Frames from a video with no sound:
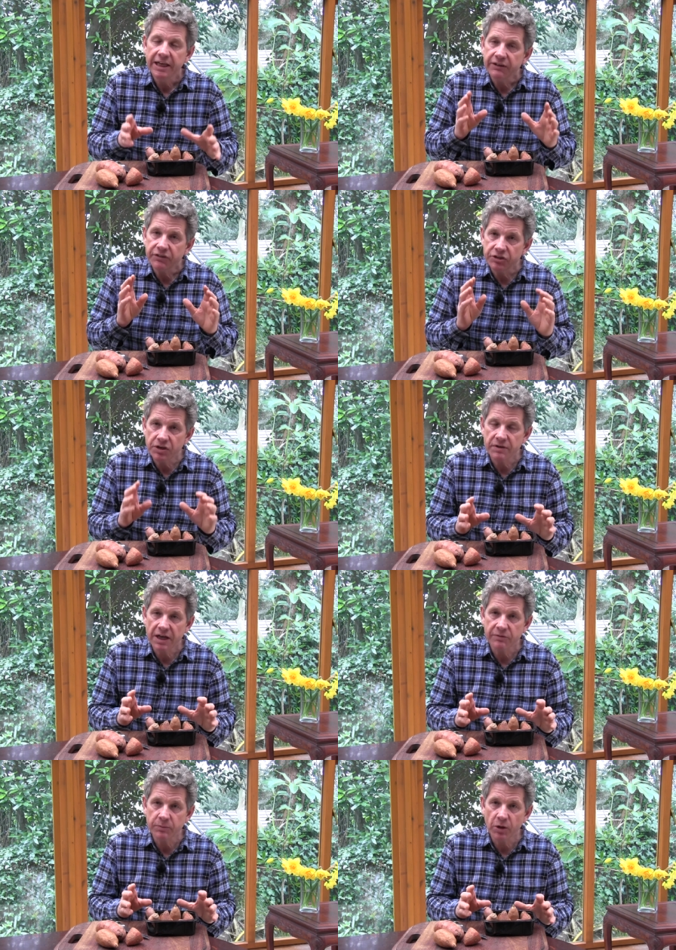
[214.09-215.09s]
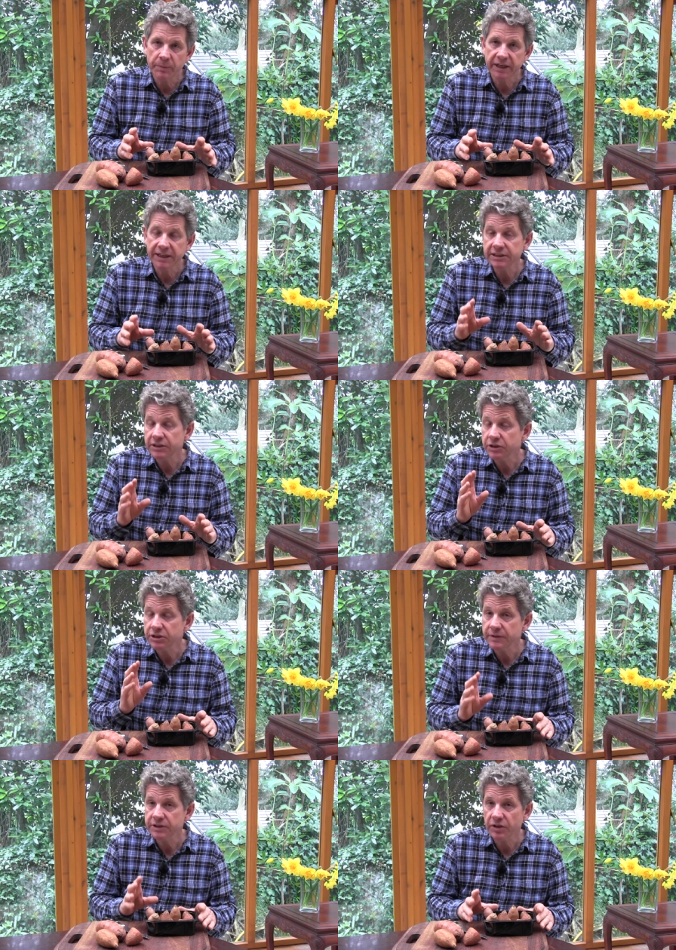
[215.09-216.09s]
If you don't have a propagator, you
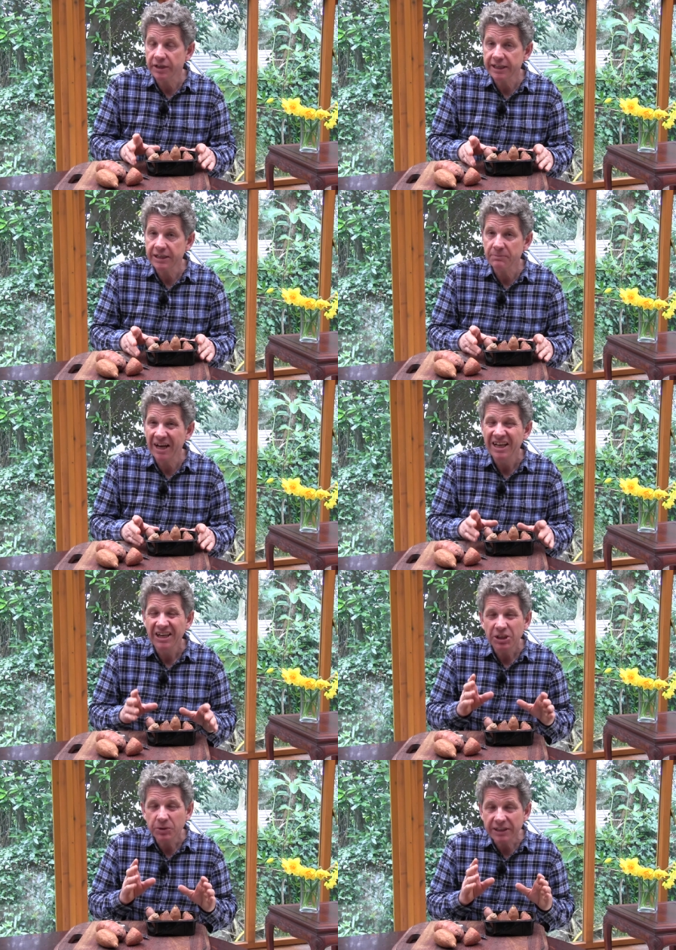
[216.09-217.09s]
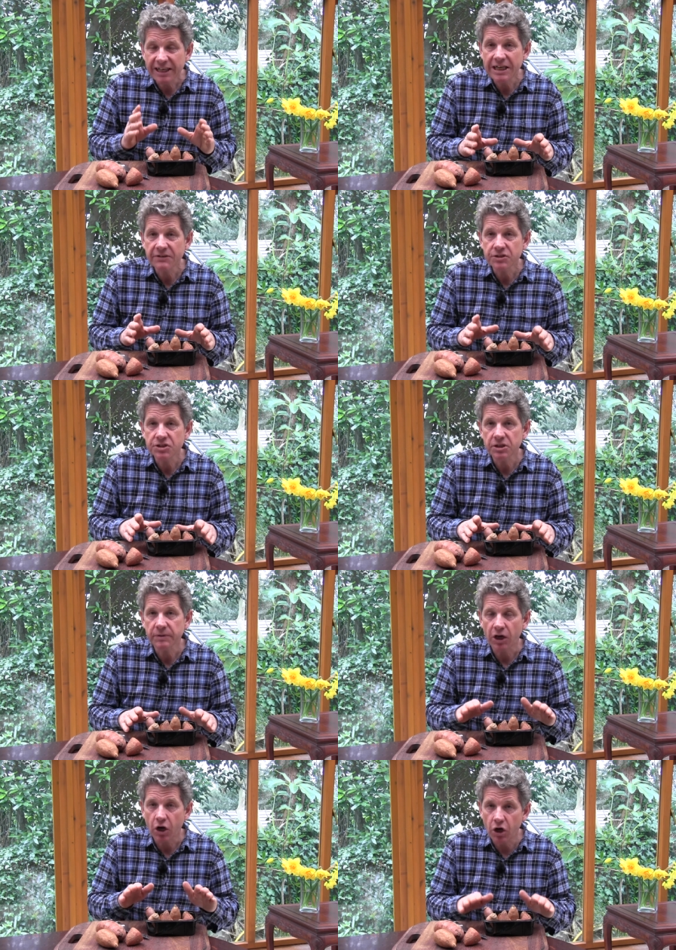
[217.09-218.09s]
could do this on a heat mat. You could even do
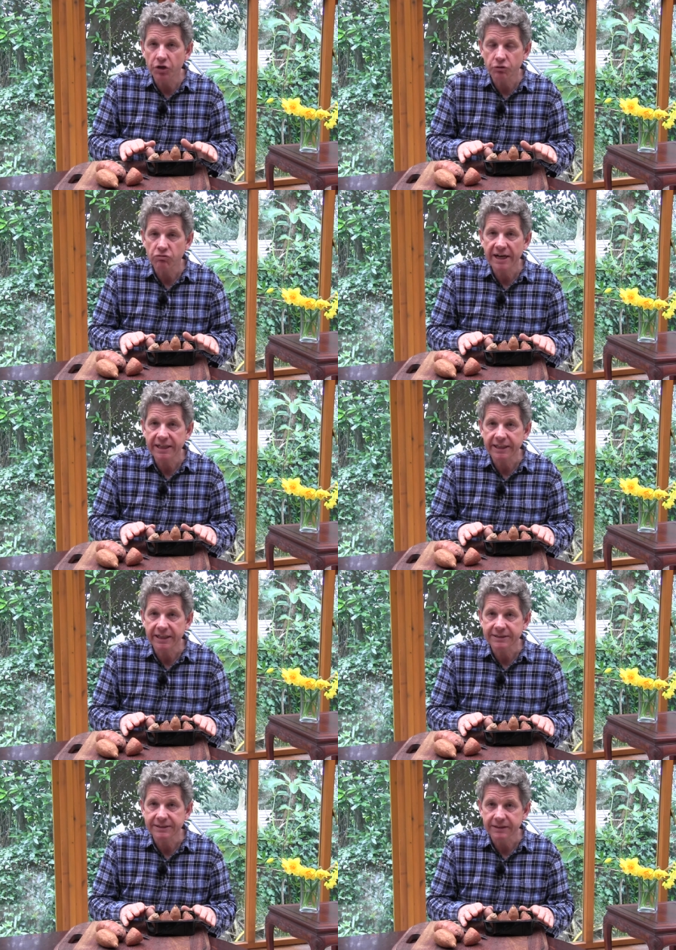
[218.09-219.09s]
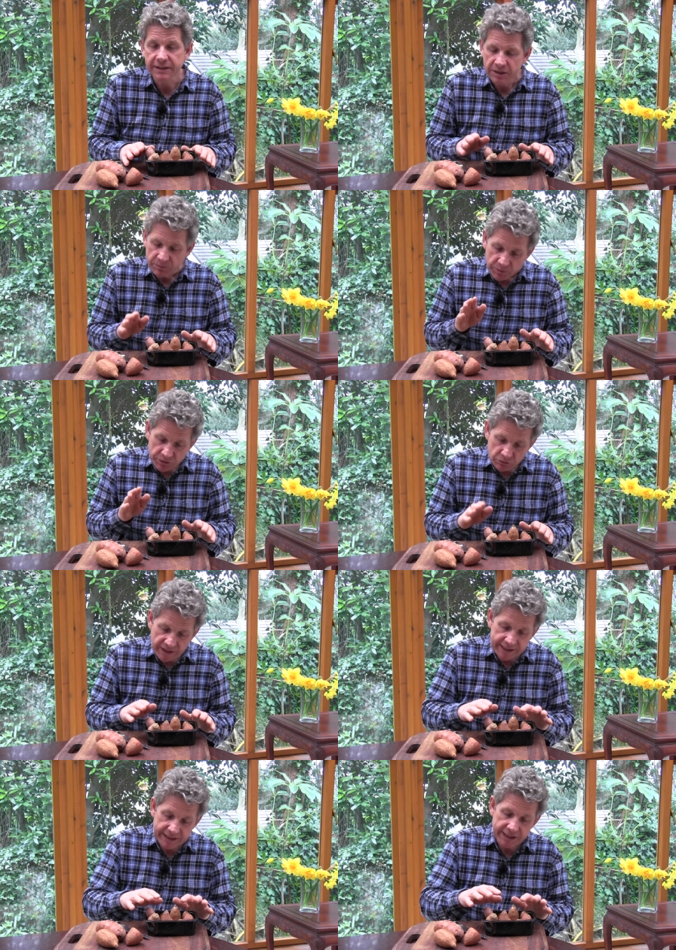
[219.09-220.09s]
it on a radiator. But with a
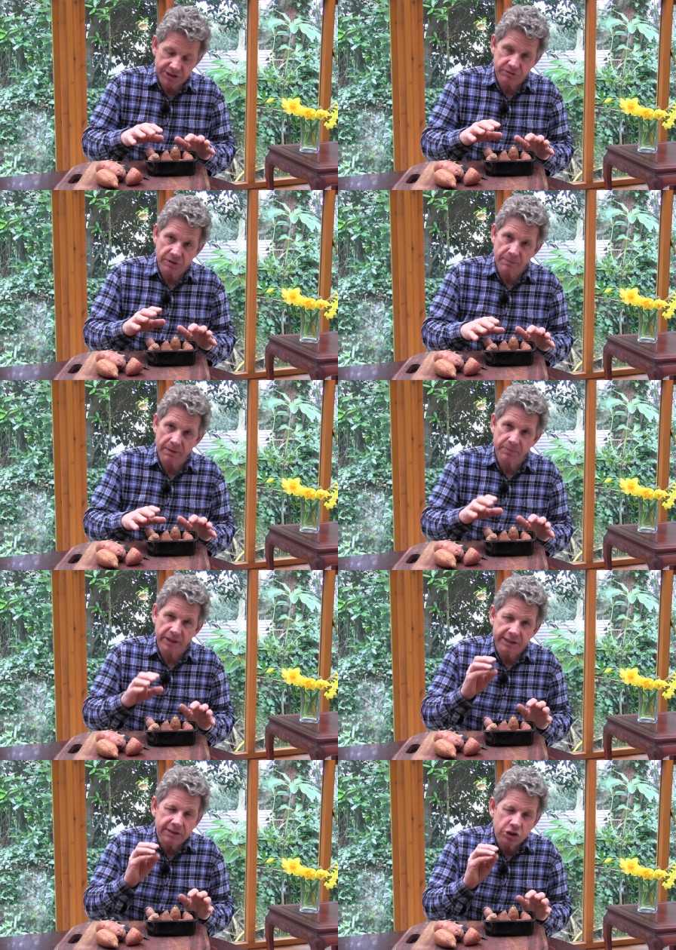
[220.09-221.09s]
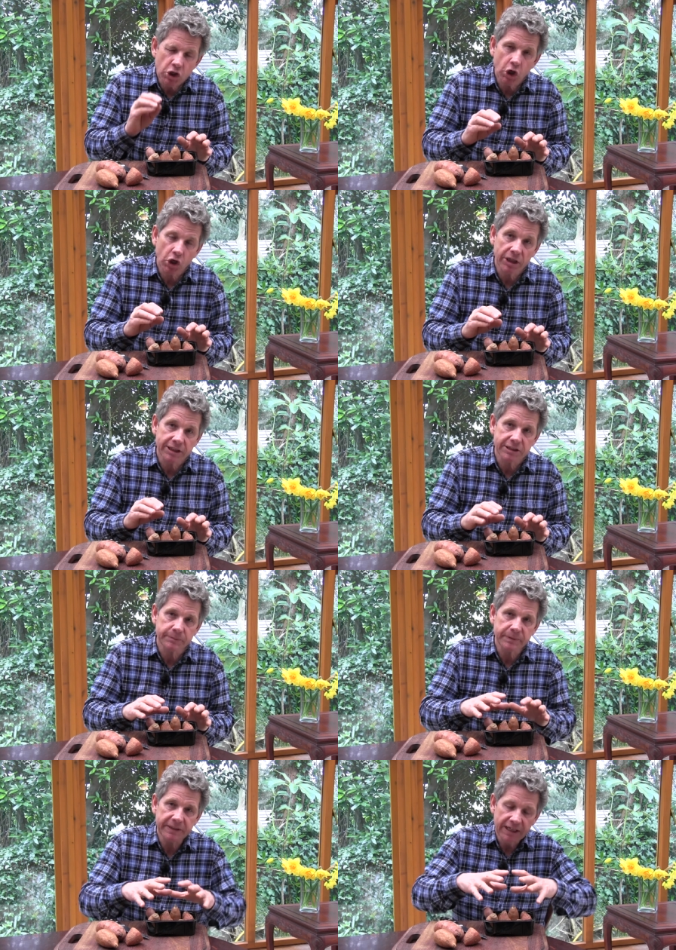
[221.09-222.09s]
radiator, remember, it's not likely to
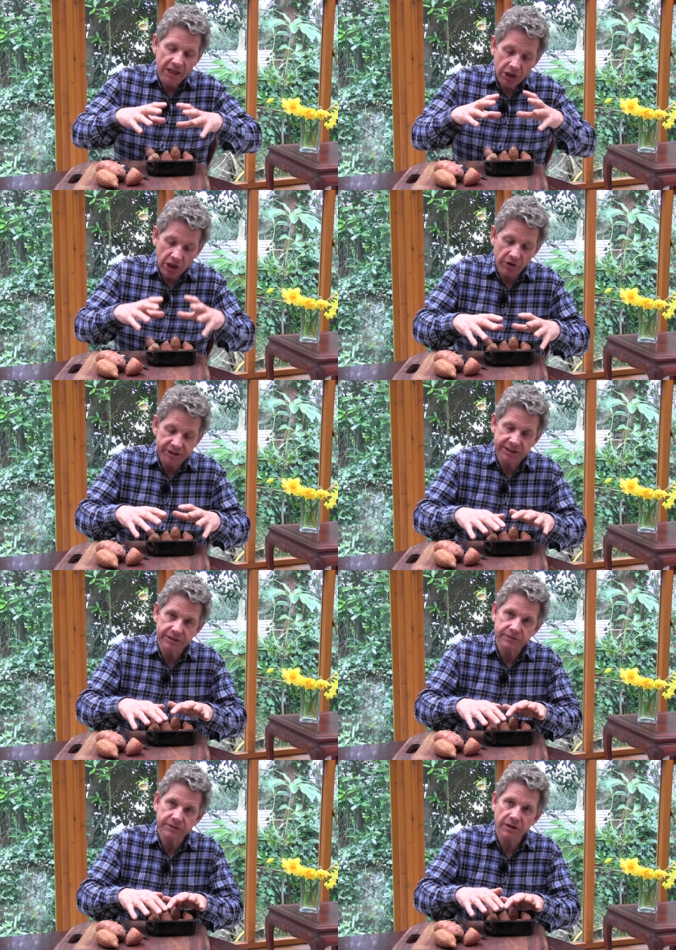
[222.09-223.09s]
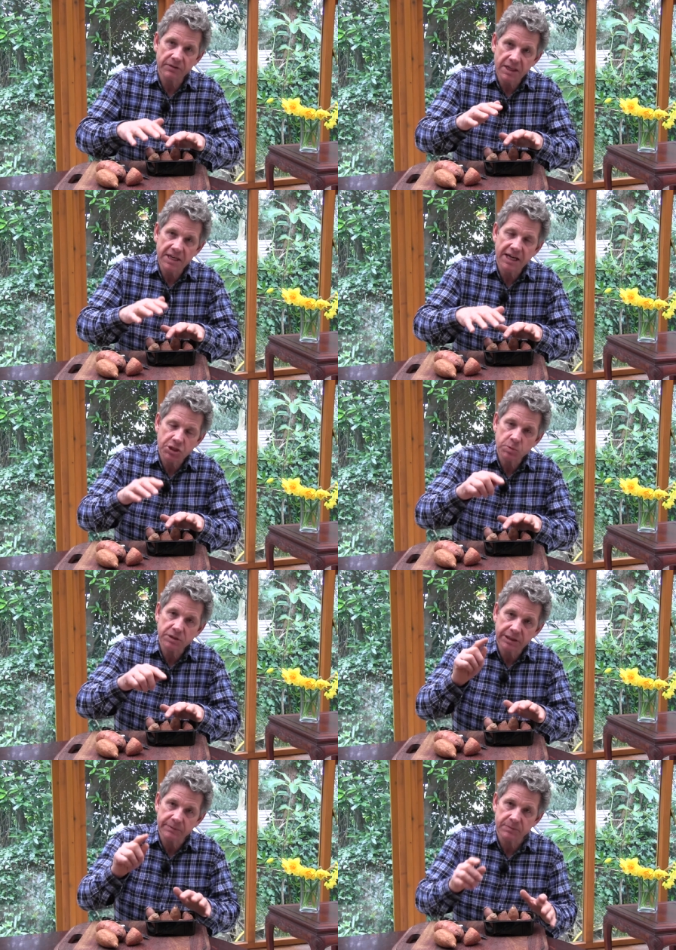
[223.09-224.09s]
be light enough, so the actual
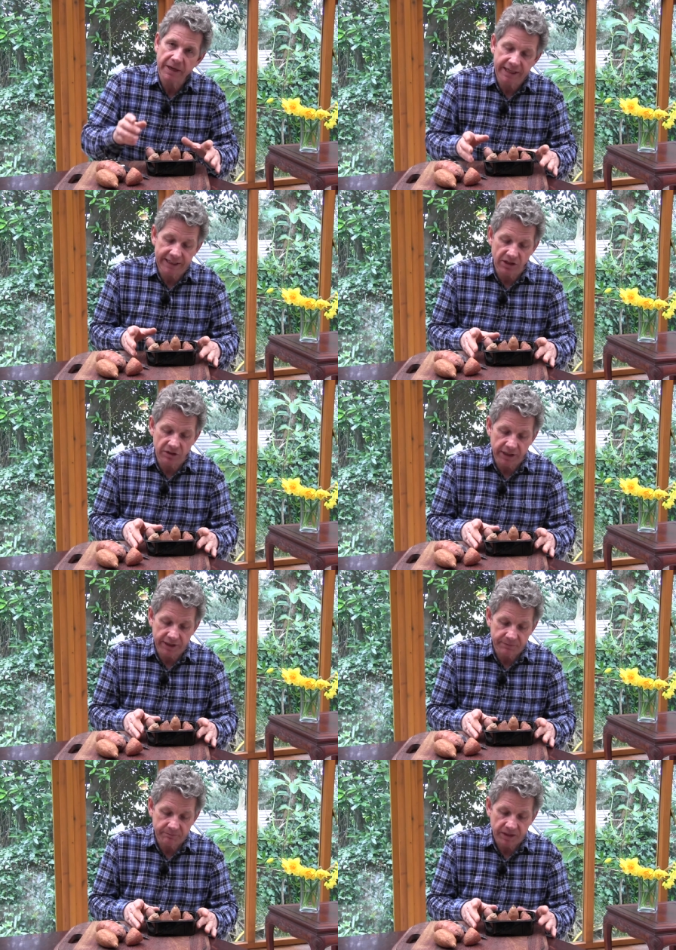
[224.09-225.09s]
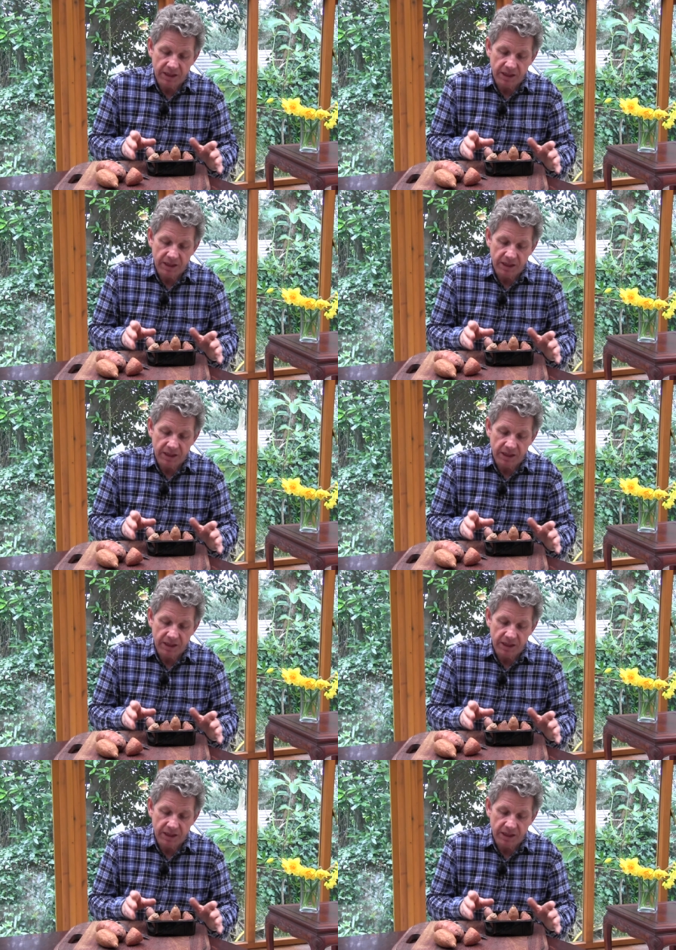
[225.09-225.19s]
slips may elongate.